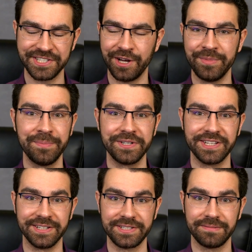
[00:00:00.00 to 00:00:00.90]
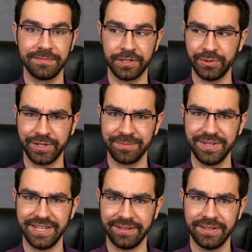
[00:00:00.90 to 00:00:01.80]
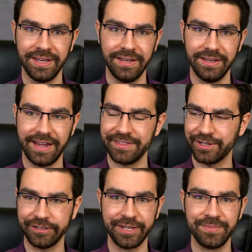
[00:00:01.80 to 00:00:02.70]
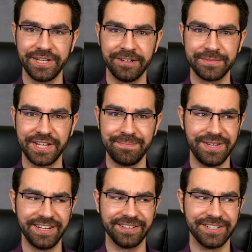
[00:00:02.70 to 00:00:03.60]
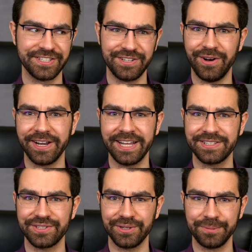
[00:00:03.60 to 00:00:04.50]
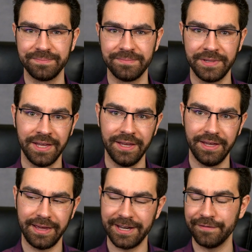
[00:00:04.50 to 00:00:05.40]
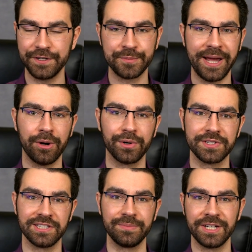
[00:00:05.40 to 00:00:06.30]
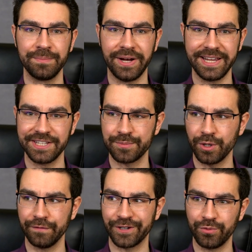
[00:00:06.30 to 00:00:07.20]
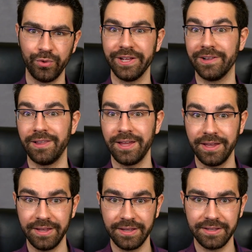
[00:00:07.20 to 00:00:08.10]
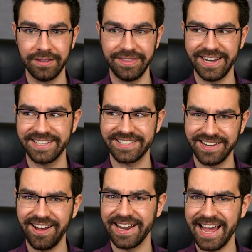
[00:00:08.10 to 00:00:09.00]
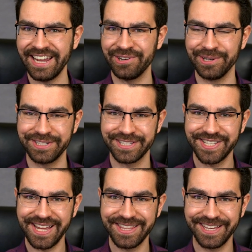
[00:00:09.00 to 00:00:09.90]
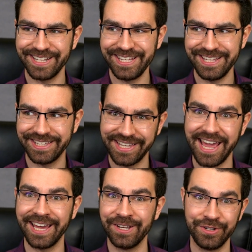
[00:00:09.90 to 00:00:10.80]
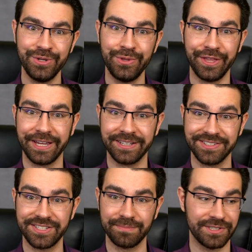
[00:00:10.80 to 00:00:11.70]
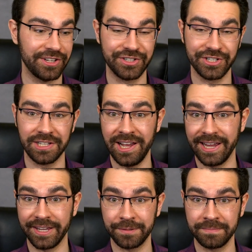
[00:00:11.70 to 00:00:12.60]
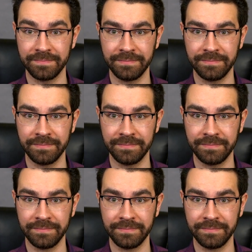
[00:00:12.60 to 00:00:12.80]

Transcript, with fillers: is omnipotent, including me, and the claim becomes a meaningless non-answer. And if his power is limited by his perfect will, then it's not accurate to say that he can do things, such as lying.